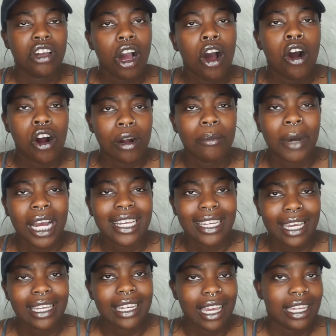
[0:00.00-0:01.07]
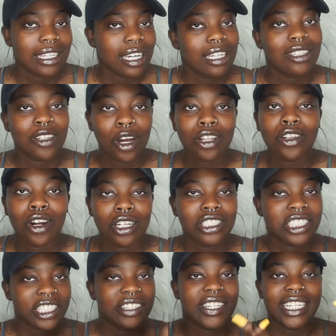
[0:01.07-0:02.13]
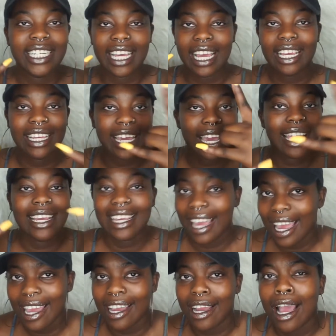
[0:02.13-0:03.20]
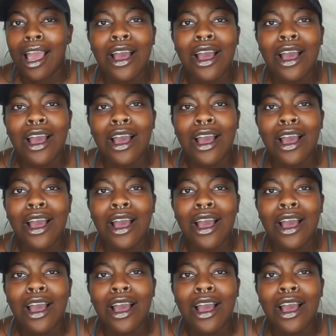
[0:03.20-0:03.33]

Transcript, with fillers: Y'all are my gang, gang, gang. Y'all are Jerry gang, gang, gang.